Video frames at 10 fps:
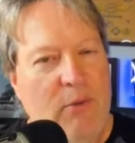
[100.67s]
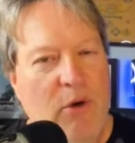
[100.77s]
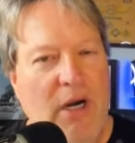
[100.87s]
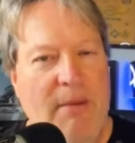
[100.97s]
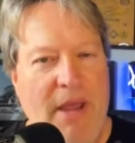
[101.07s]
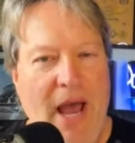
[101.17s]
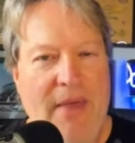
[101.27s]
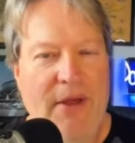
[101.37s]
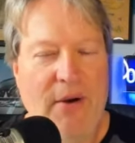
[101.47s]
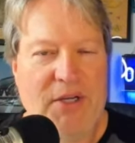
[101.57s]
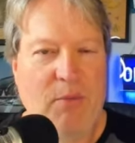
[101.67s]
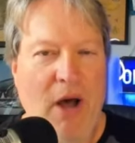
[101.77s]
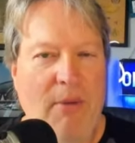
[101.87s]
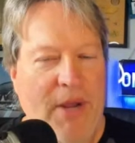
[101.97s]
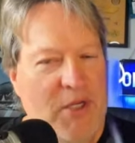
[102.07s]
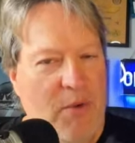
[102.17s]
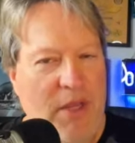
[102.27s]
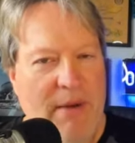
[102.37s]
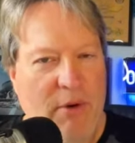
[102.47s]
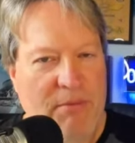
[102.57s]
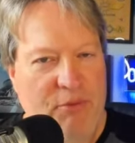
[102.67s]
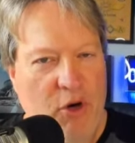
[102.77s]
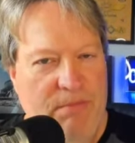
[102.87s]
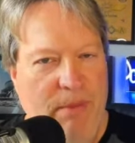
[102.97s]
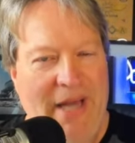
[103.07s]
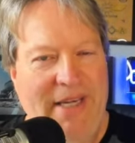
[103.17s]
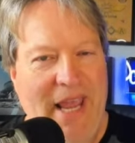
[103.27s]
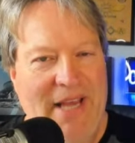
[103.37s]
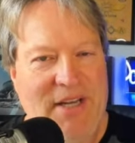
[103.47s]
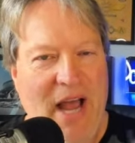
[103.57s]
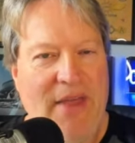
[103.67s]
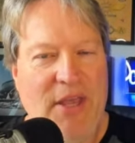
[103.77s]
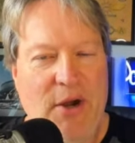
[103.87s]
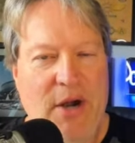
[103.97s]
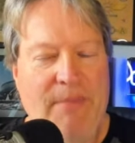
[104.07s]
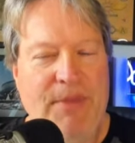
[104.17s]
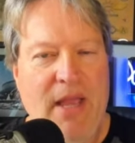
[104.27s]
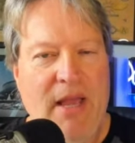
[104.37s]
We're going to be on there as well because we're the number one Brewers podcast on the internet